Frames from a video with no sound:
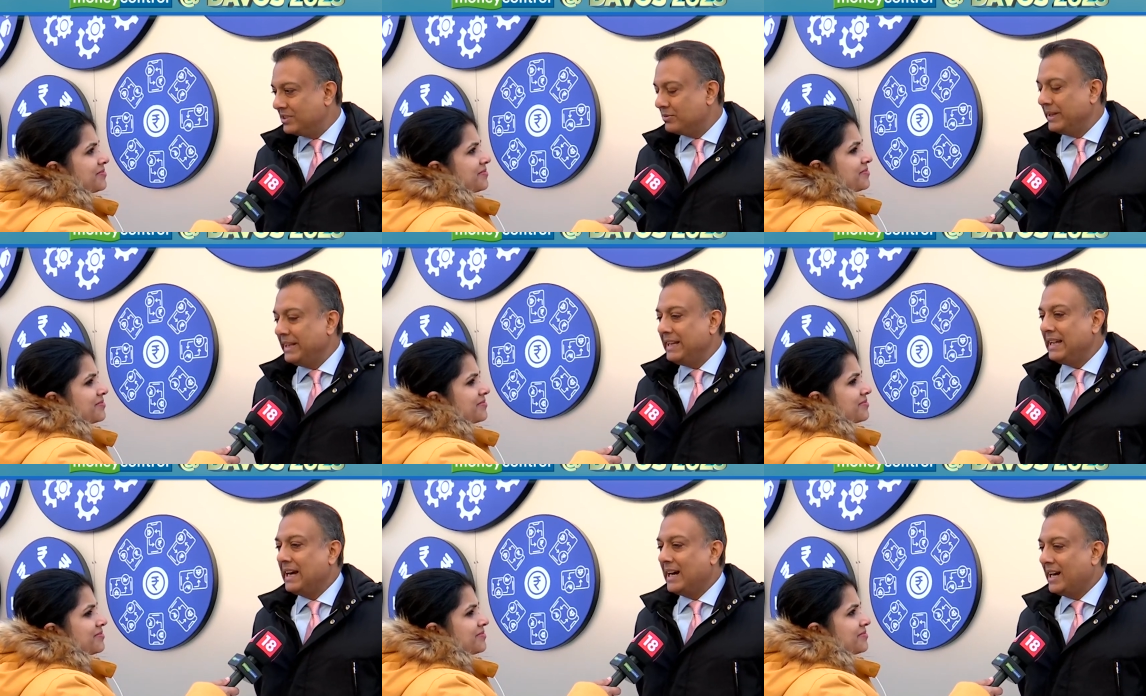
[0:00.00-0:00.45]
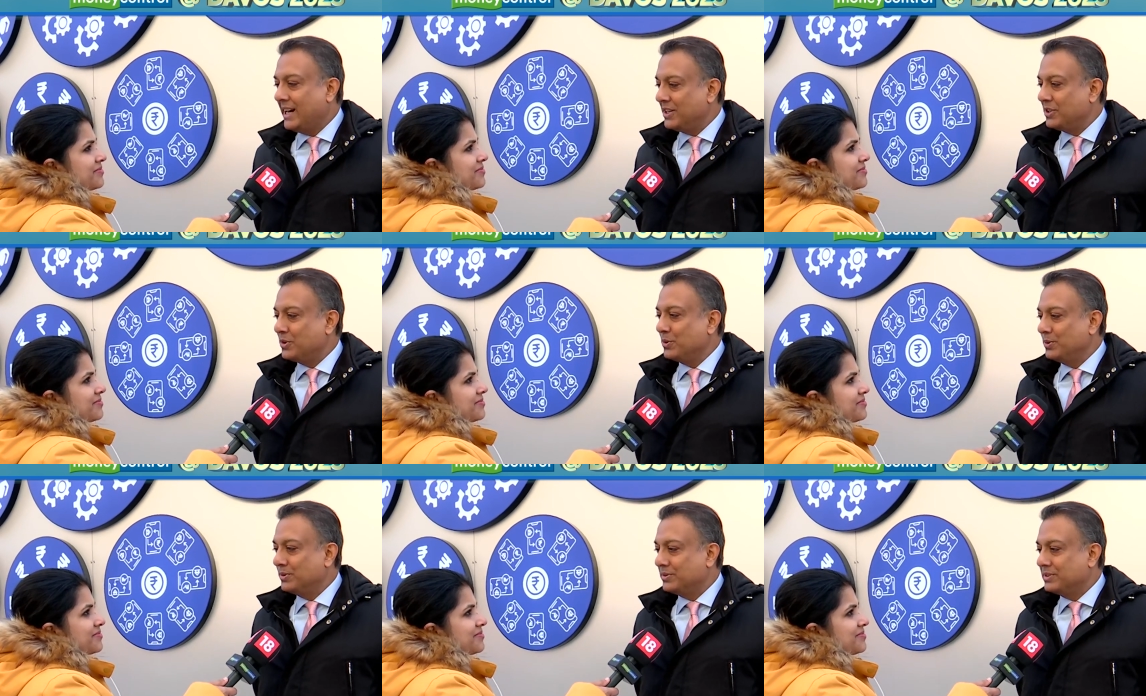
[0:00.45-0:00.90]
Speaker 1: that is very
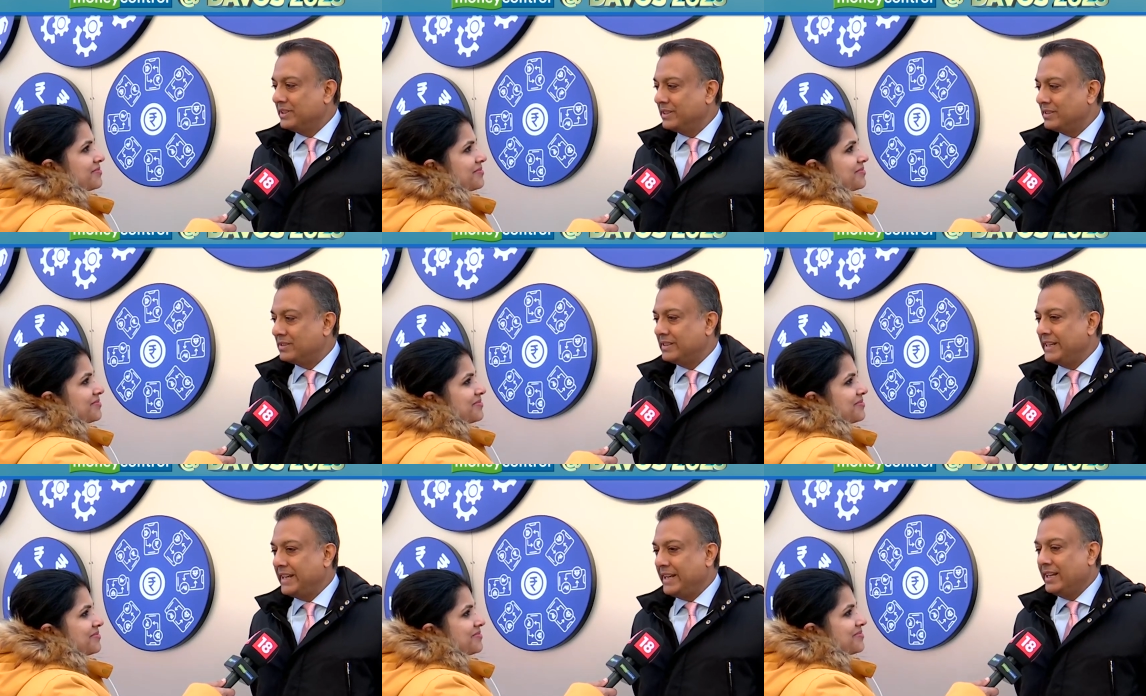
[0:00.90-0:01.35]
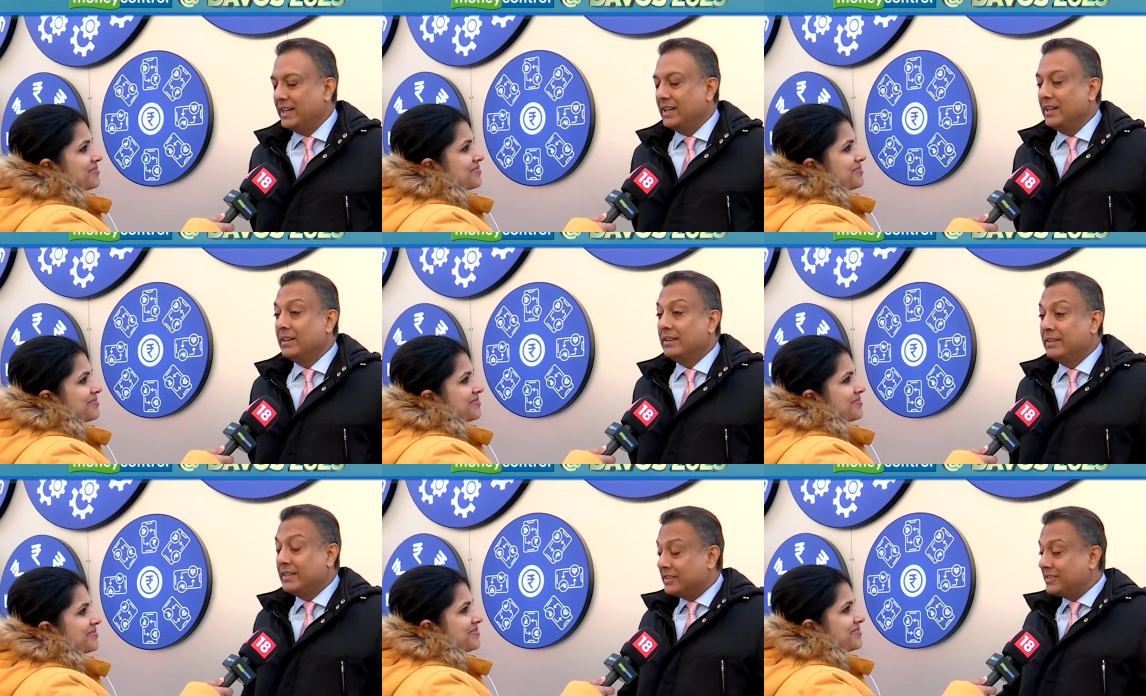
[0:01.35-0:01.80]
hard to just
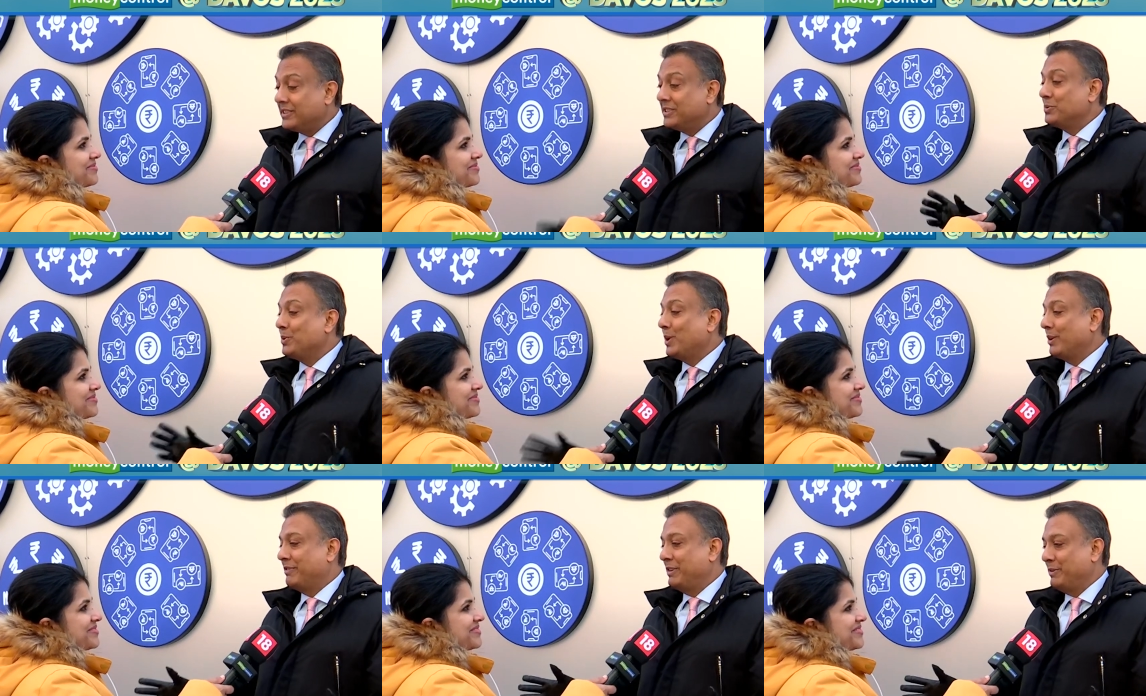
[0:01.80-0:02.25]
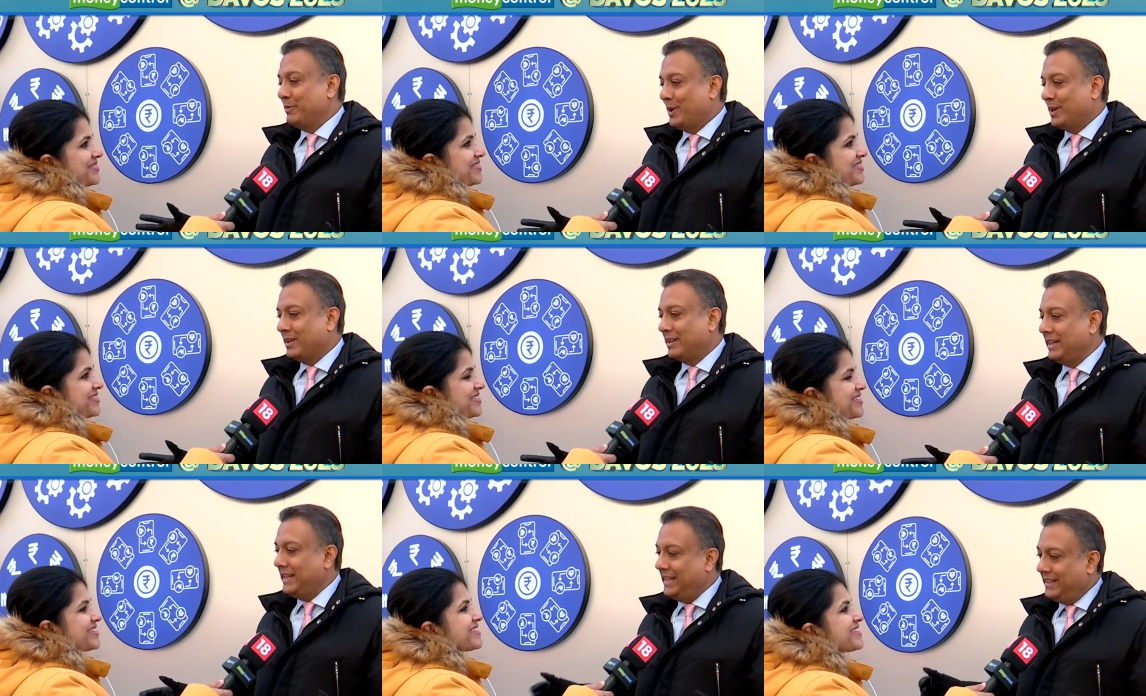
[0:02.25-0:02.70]
say, this is what
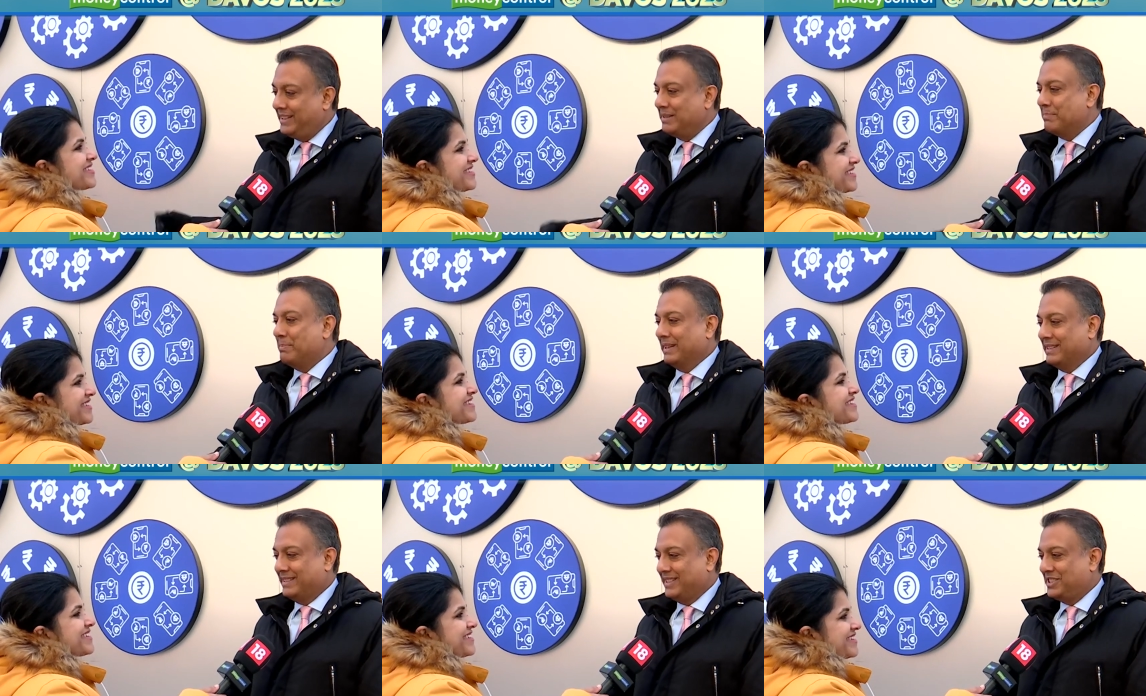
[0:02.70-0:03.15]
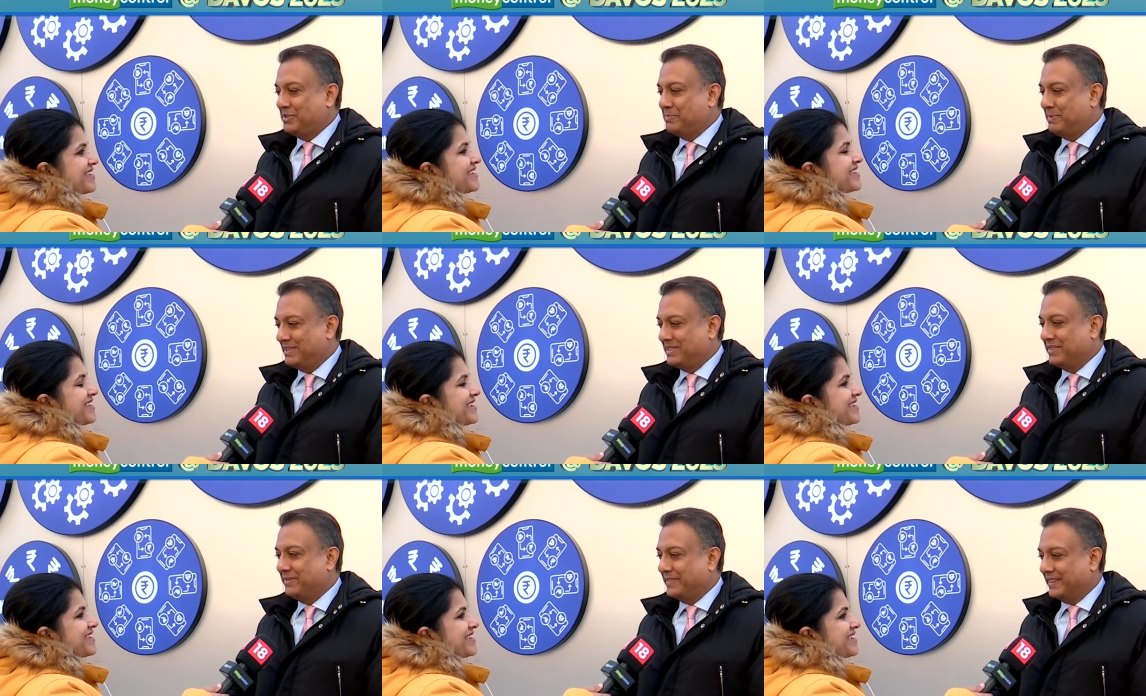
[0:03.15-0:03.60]
we want in the
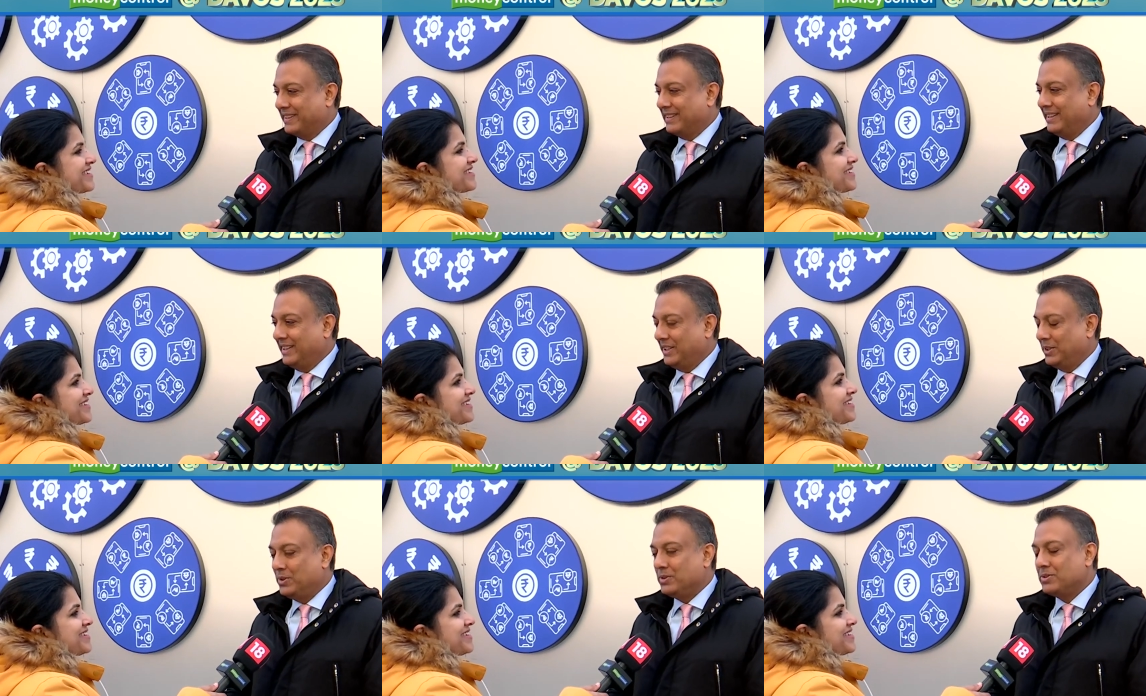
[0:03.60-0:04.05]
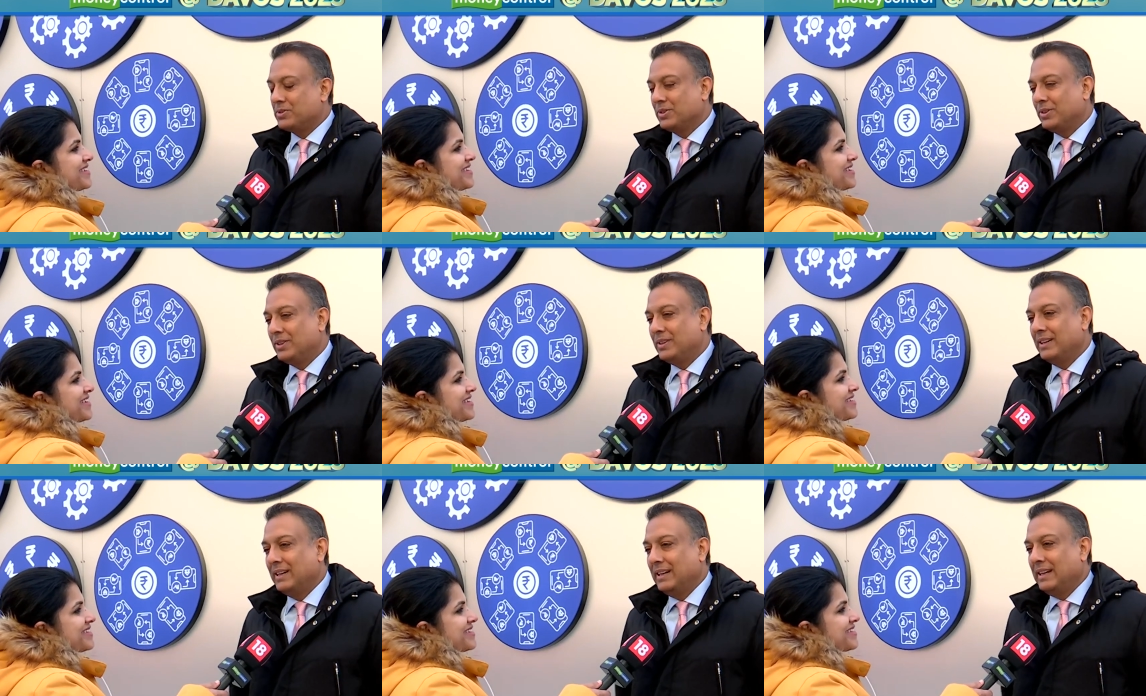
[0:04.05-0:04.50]
budget specifically, you know.
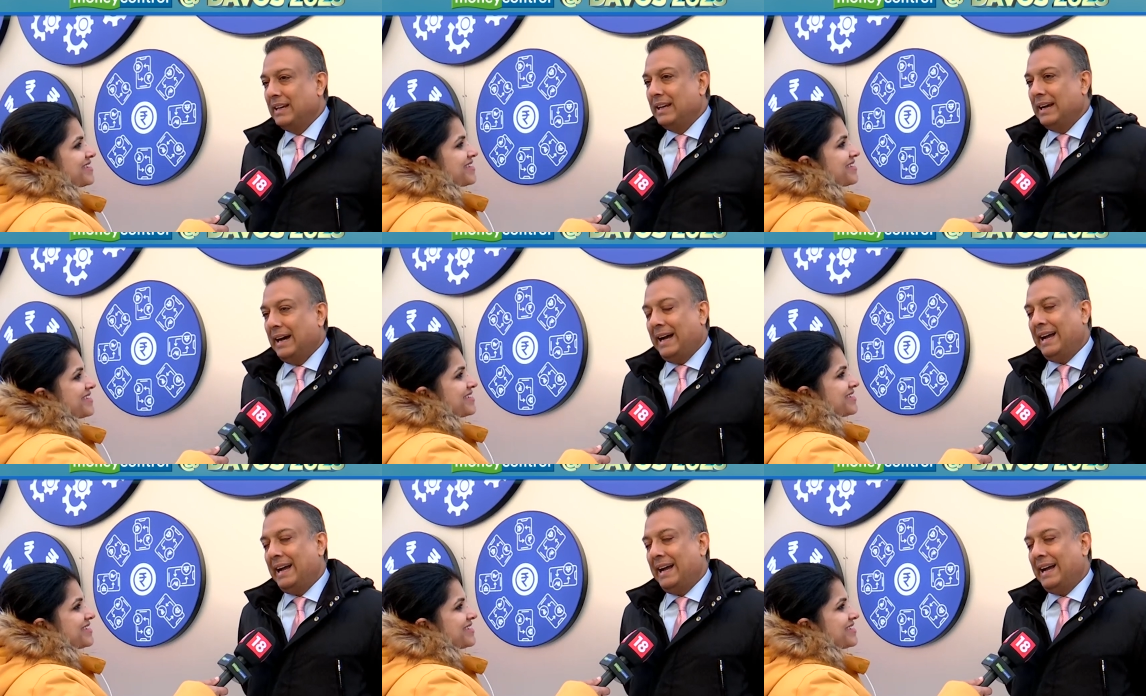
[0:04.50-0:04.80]
So